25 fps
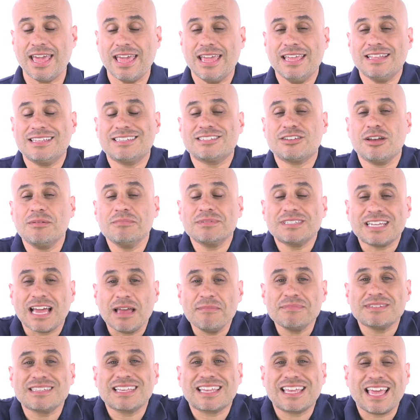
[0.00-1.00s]
It's
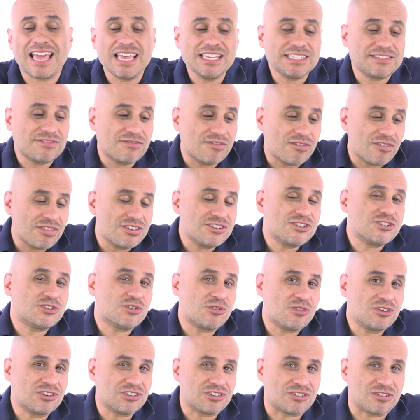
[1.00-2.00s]
sometimes the case for the
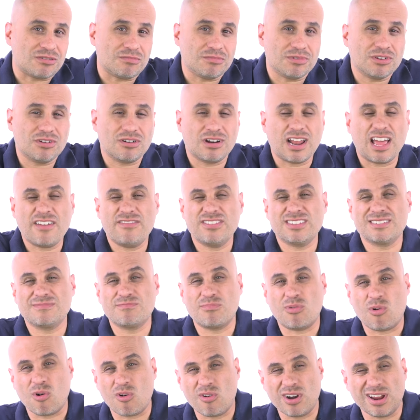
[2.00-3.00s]
short term. Your life is
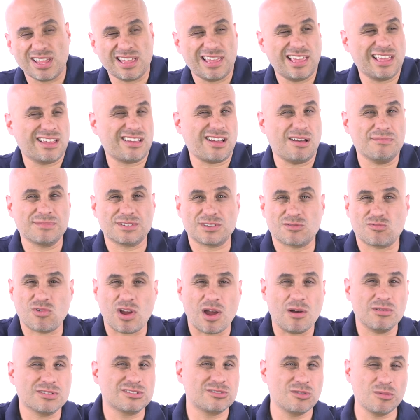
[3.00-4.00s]
boring, he comes
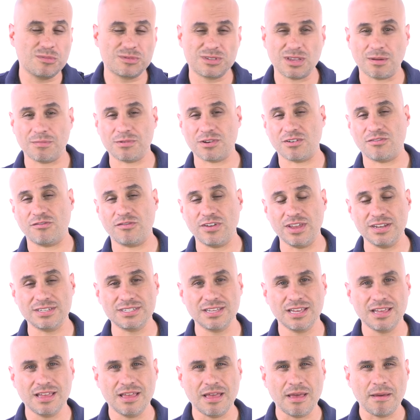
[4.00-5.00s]
around, sweeps you up your
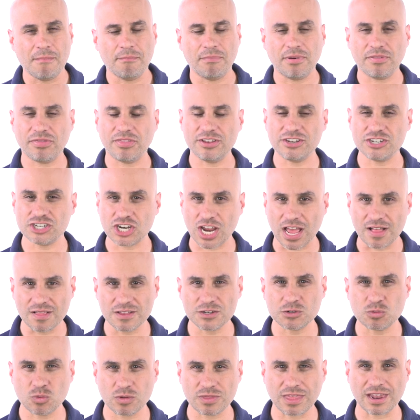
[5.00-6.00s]
feet. But the
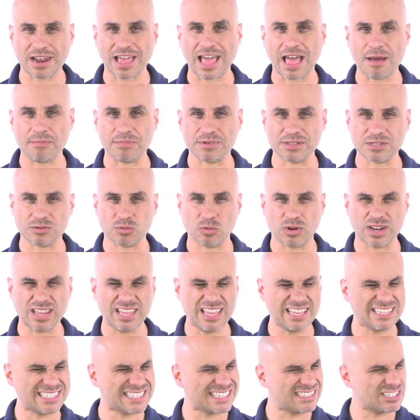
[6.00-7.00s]
challenge when that happens, when
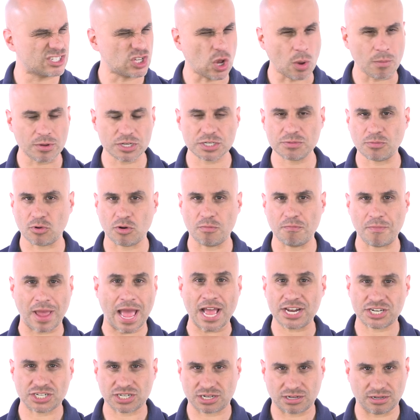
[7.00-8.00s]
he's so much more
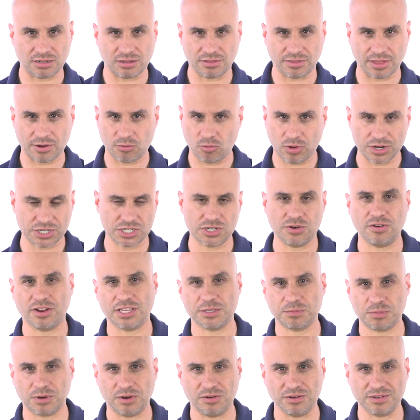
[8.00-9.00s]
magical than what you're
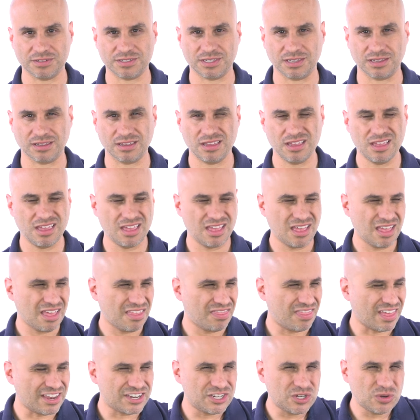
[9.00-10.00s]
experiencing,
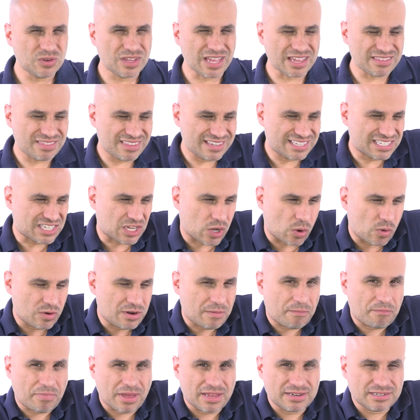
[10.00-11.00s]
that you get this
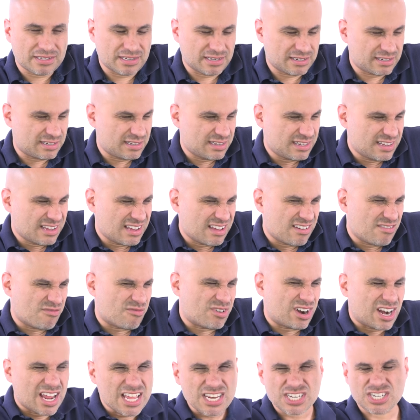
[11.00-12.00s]
codependent
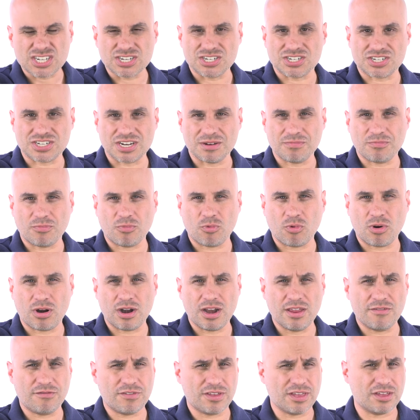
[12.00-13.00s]
relationship
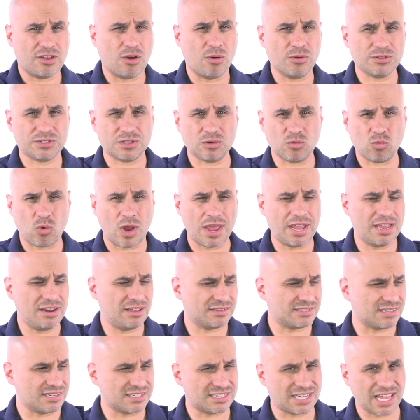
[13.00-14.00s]
where if he goes away, he
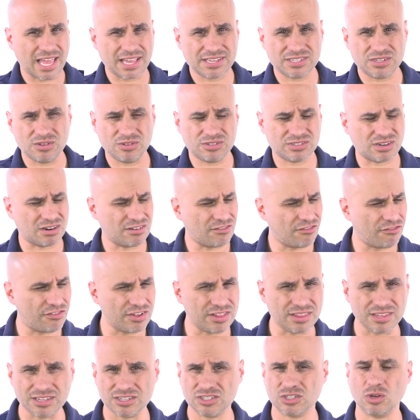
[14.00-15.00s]
doesn't text you, you start
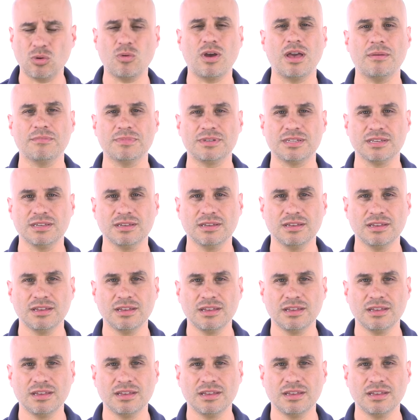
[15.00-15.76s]
feeling so empty.